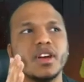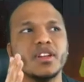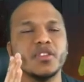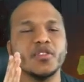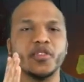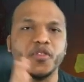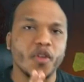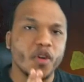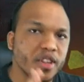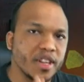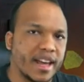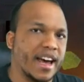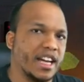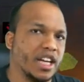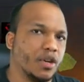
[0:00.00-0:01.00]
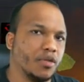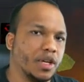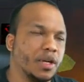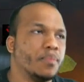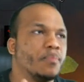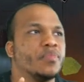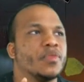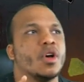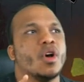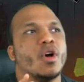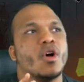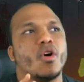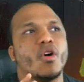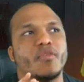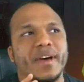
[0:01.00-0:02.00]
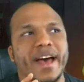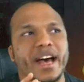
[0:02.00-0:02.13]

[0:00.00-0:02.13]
The fourth category of